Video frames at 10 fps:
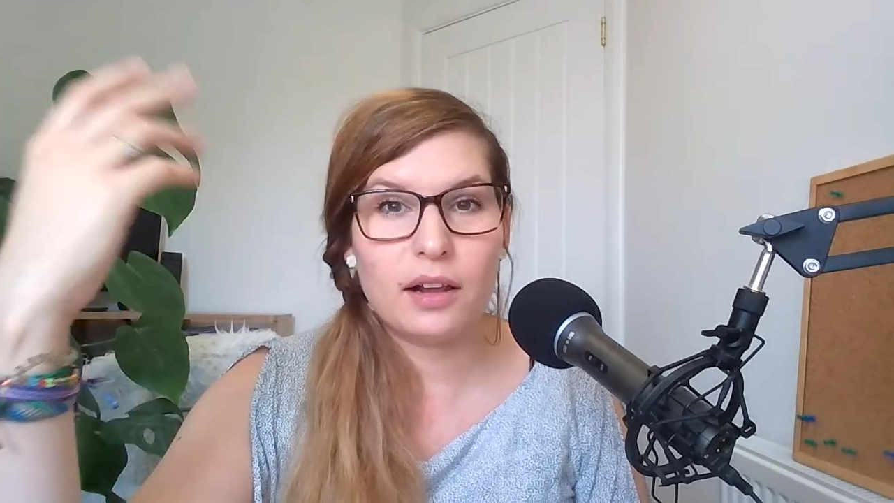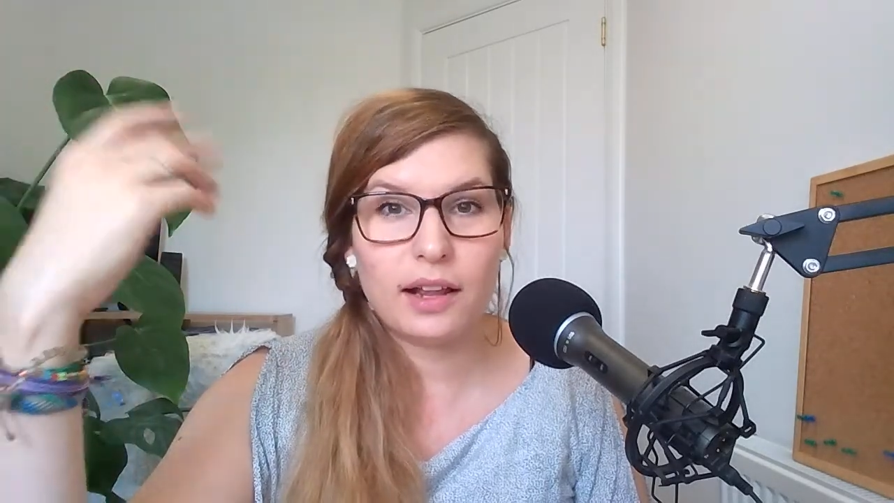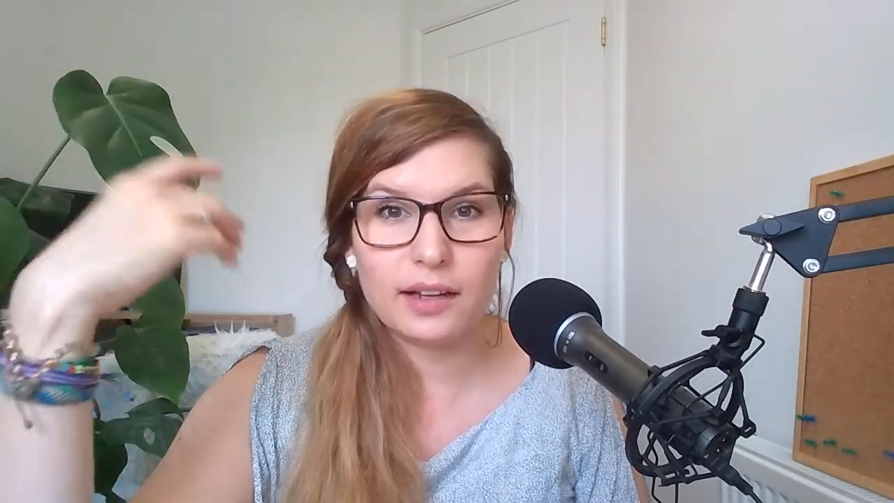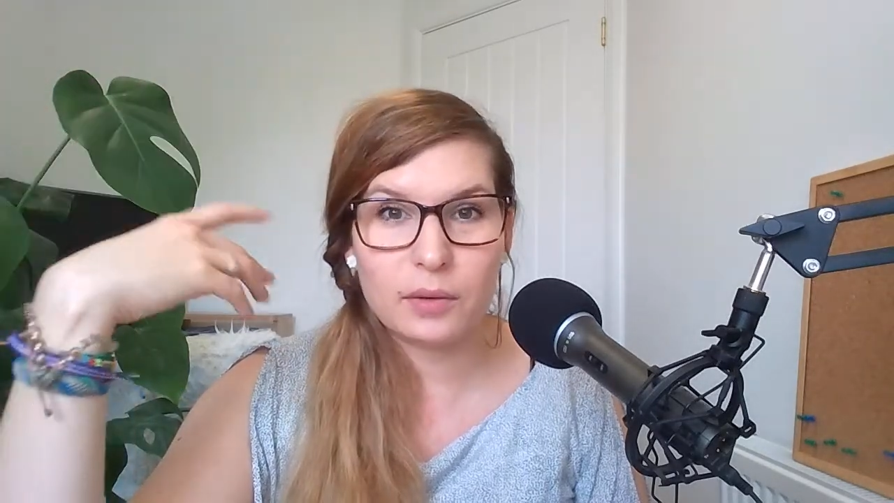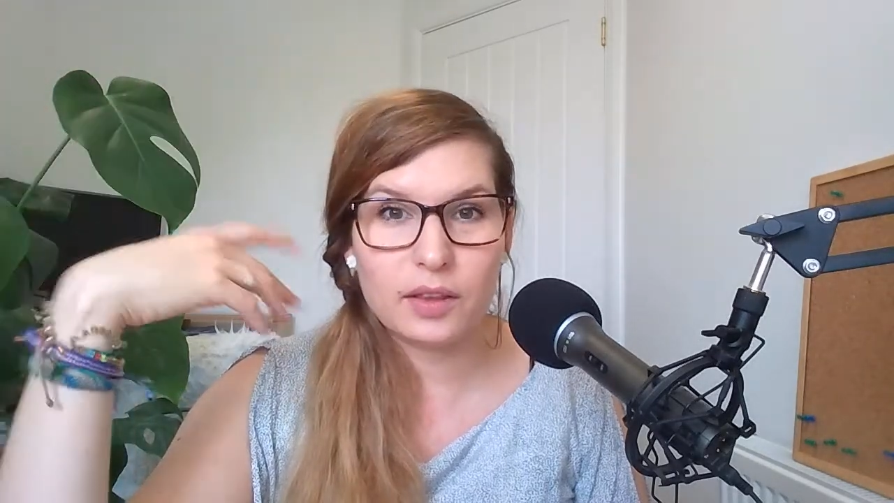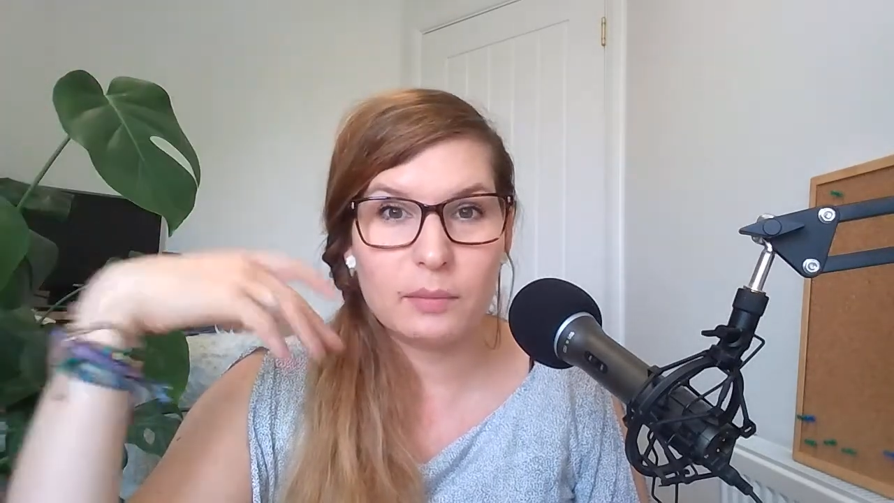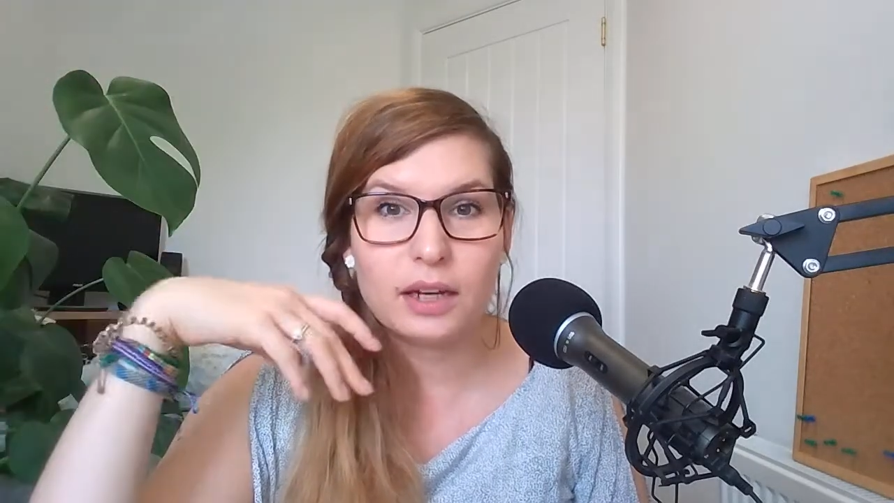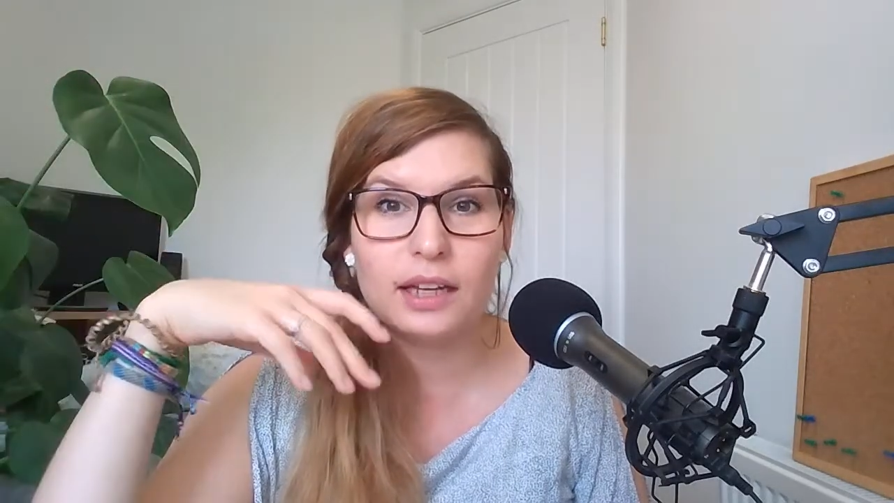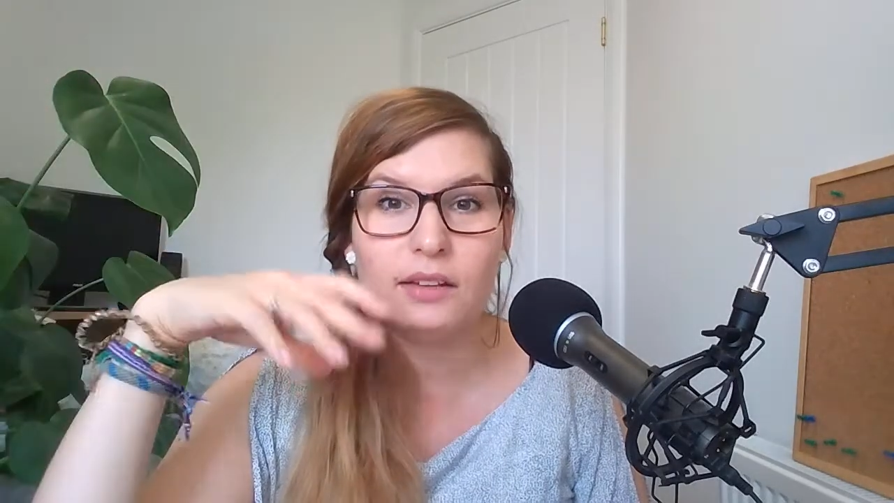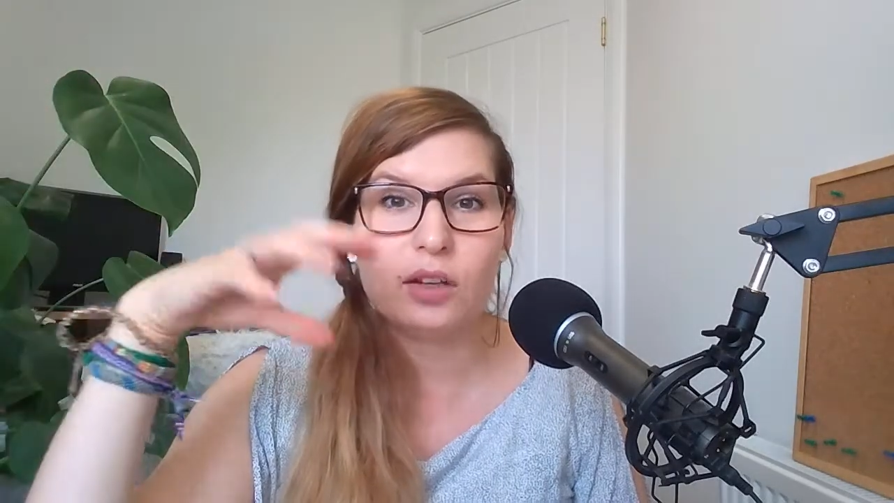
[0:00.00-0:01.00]
and then with the
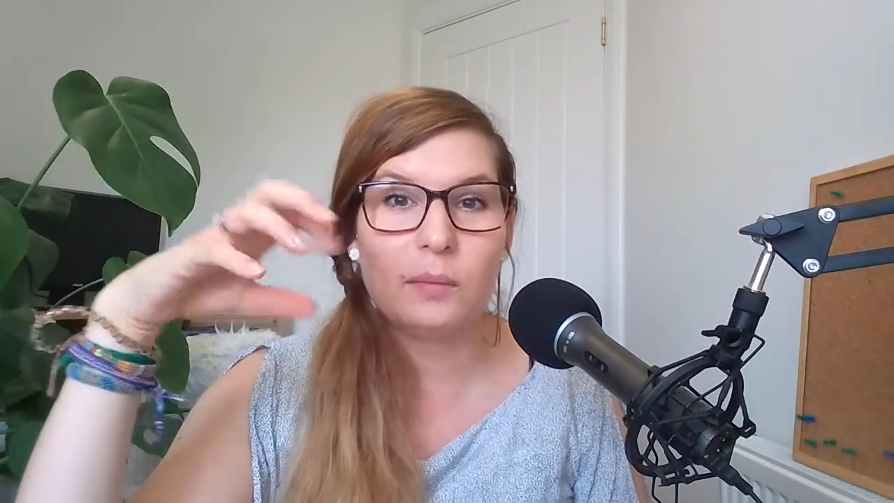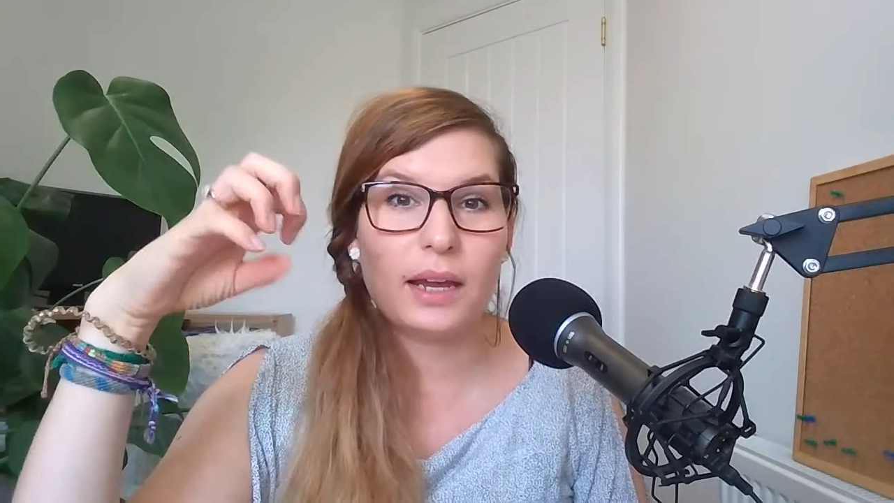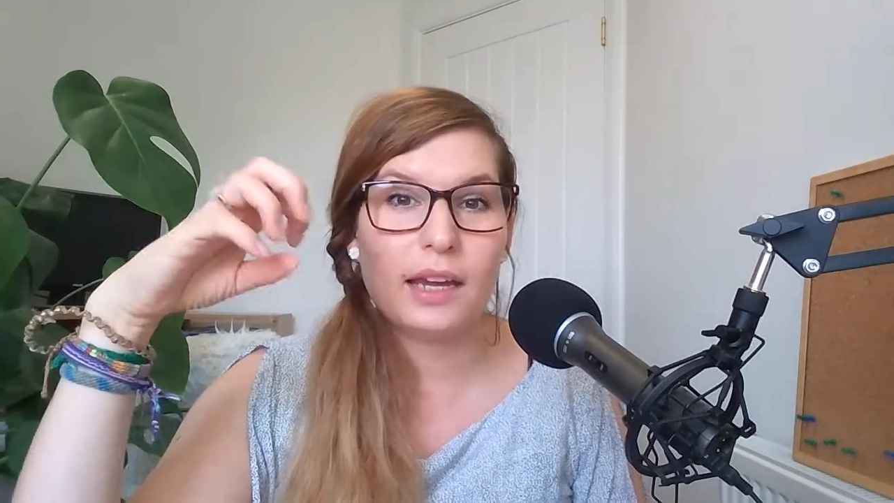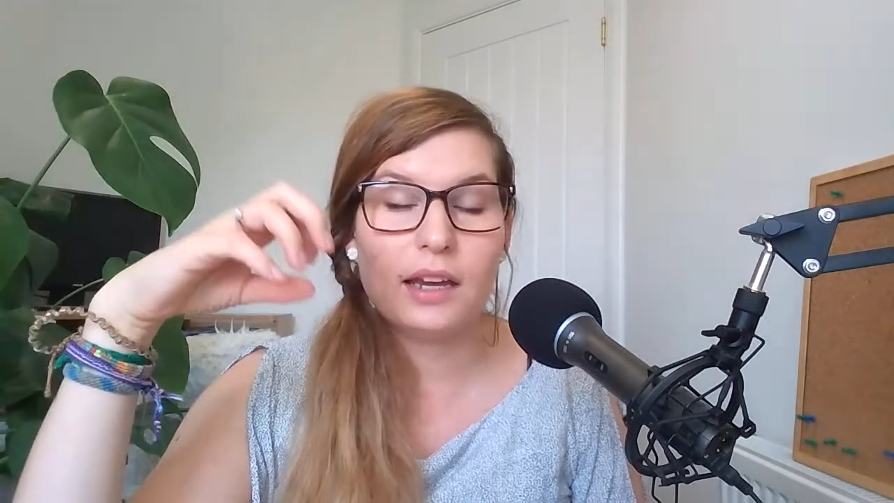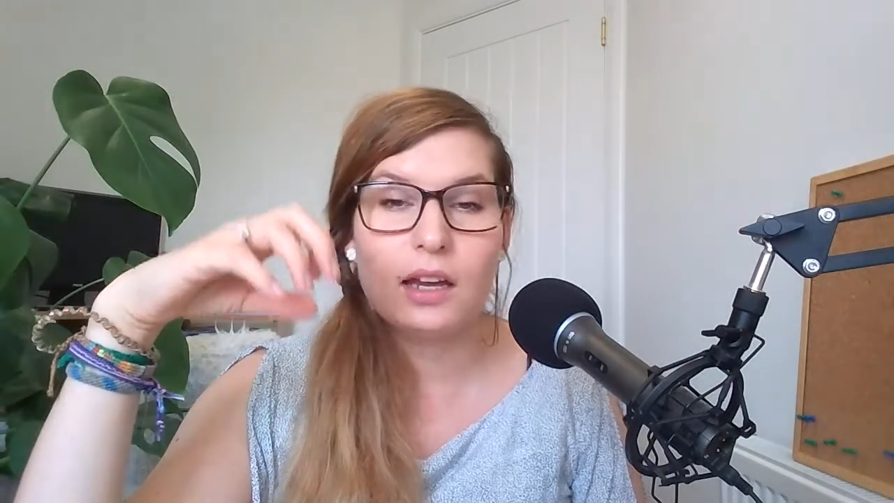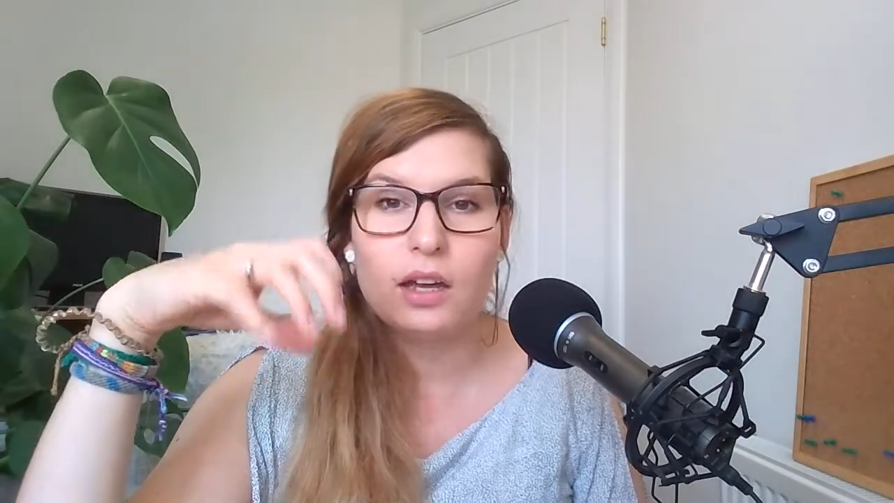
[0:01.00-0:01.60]
money that you make